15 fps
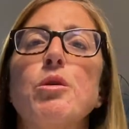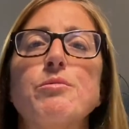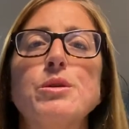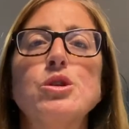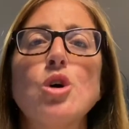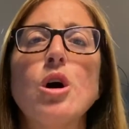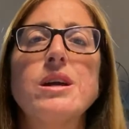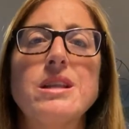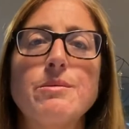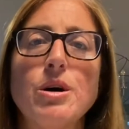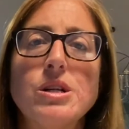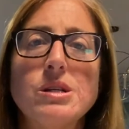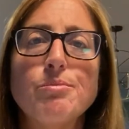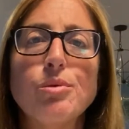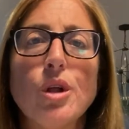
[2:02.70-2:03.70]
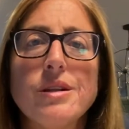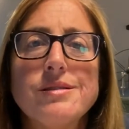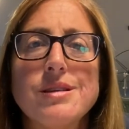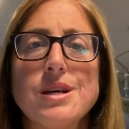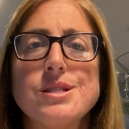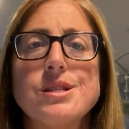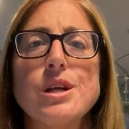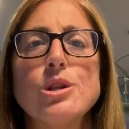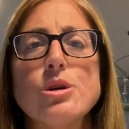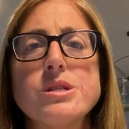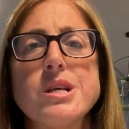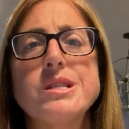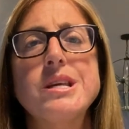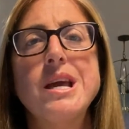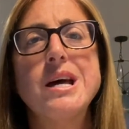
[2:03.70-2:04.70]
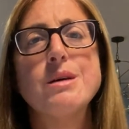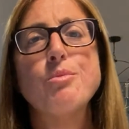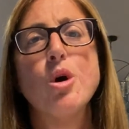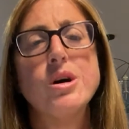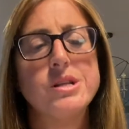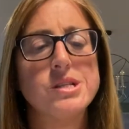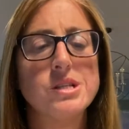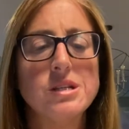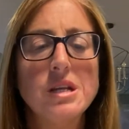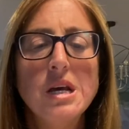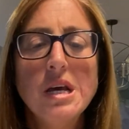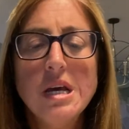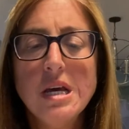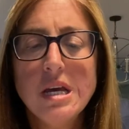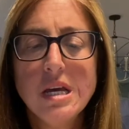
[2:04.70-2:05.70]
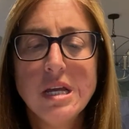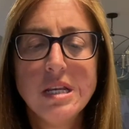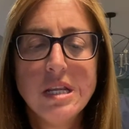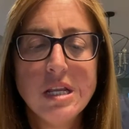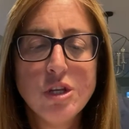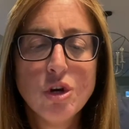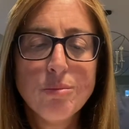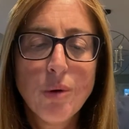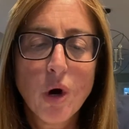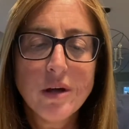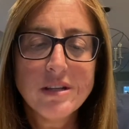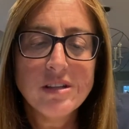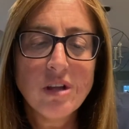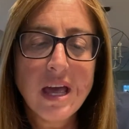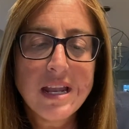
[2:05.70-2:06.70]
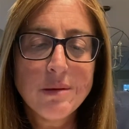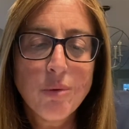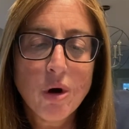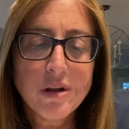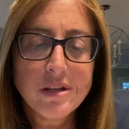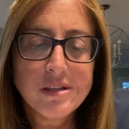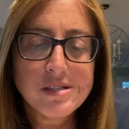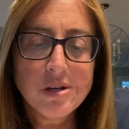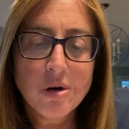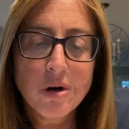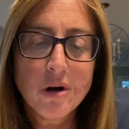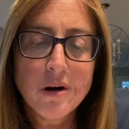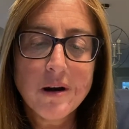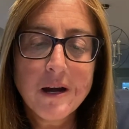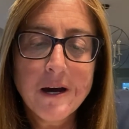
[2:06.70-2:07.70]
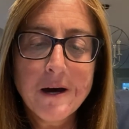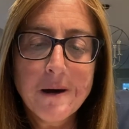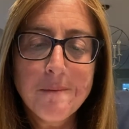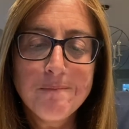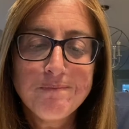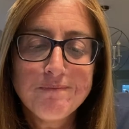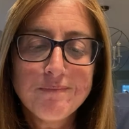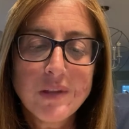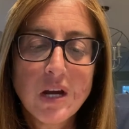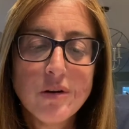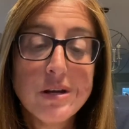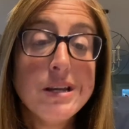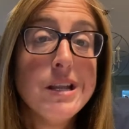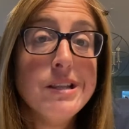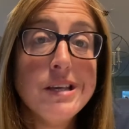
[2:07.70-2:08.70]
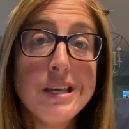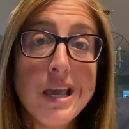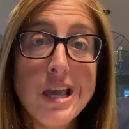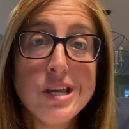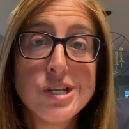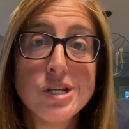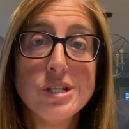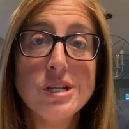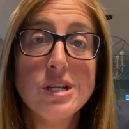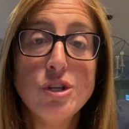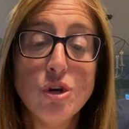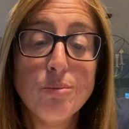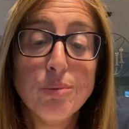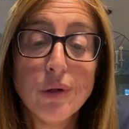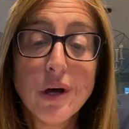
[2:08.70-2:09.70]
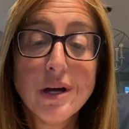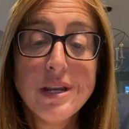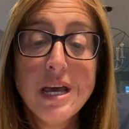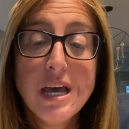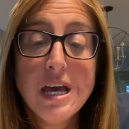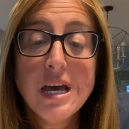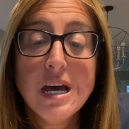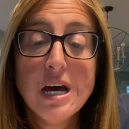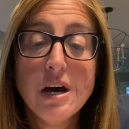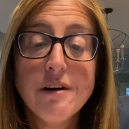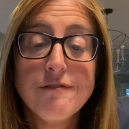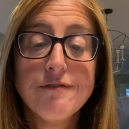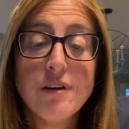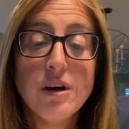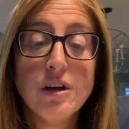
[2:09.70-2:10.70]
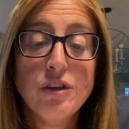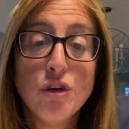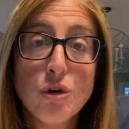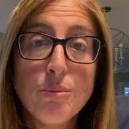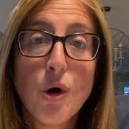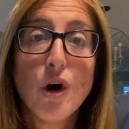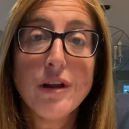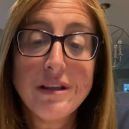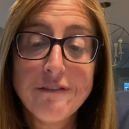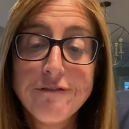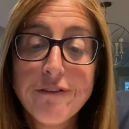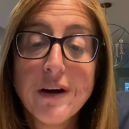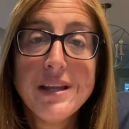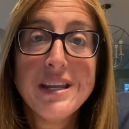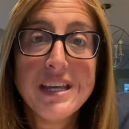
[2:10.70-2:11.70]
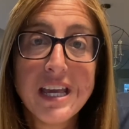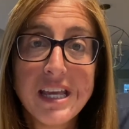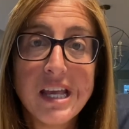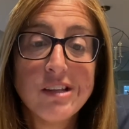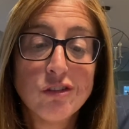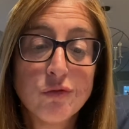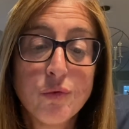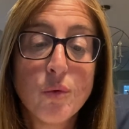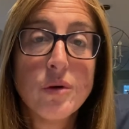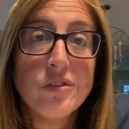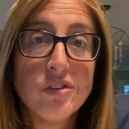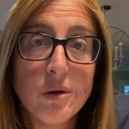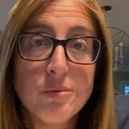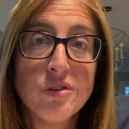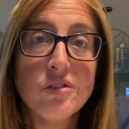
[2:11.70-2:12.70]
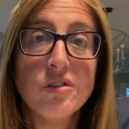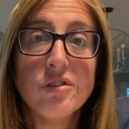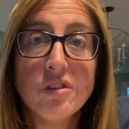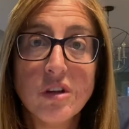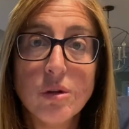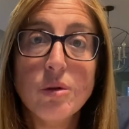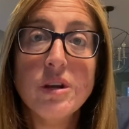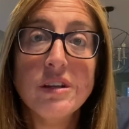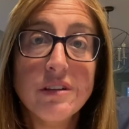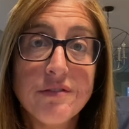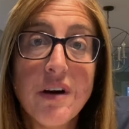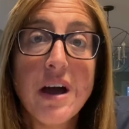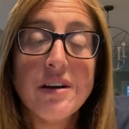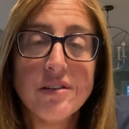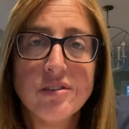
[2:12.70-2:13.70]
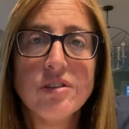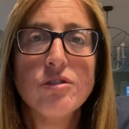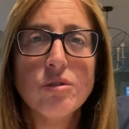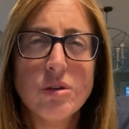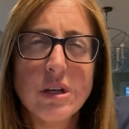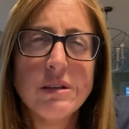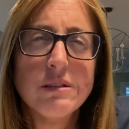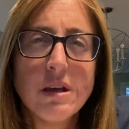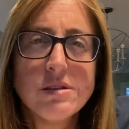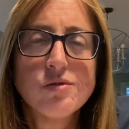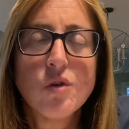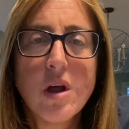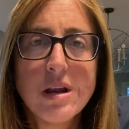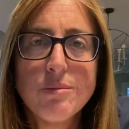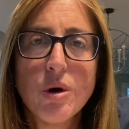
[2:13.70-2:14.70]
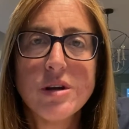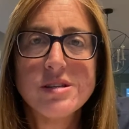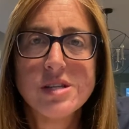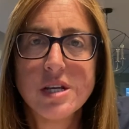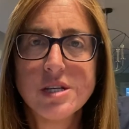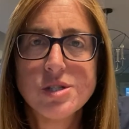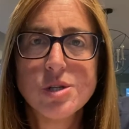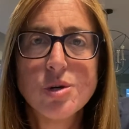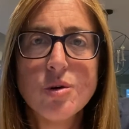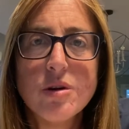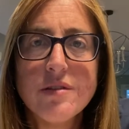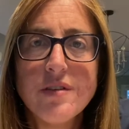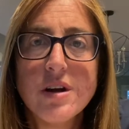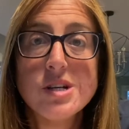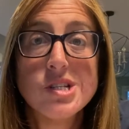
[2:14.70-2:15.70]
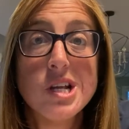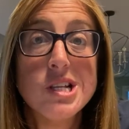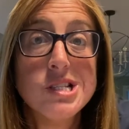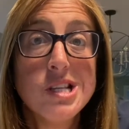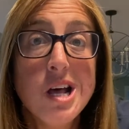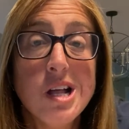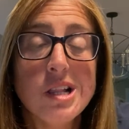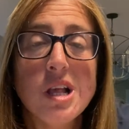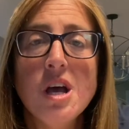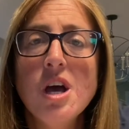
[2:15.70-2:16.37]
have been talking about, the blood test that looks at the antibodies and in, in your body, the antibodies are, um, are an indication in your blood of uh, your body fighting against foreign substances, including the virus. And so you can test for antibodies against the coronavirus and tell